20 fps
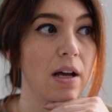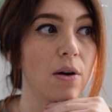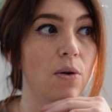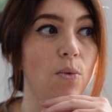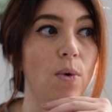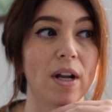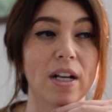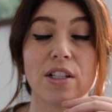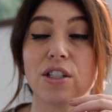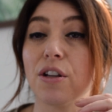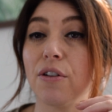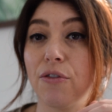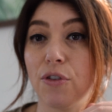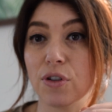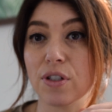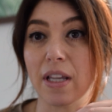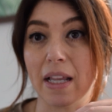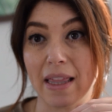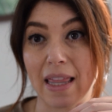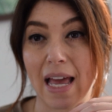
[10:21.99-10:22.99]
what is their
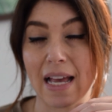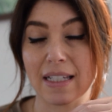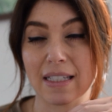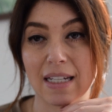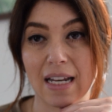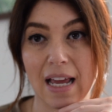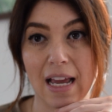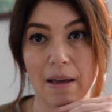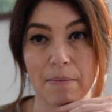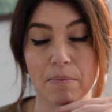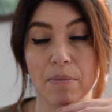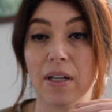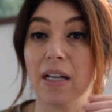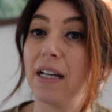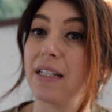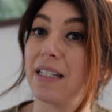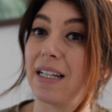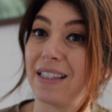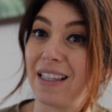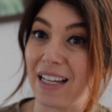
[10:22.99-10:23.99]
first and last name,
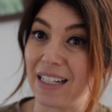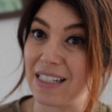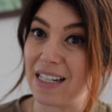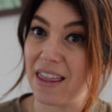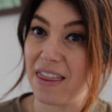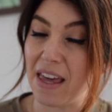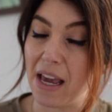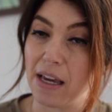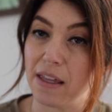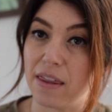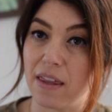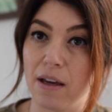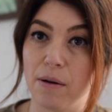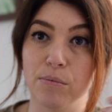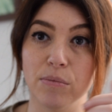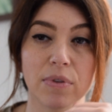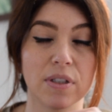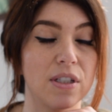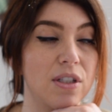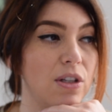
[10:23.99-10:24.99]
because I'd like to thank
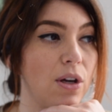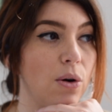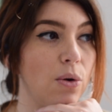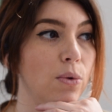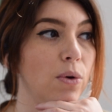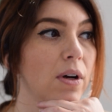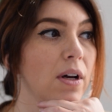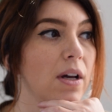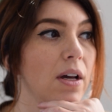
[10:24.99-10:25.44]
them. So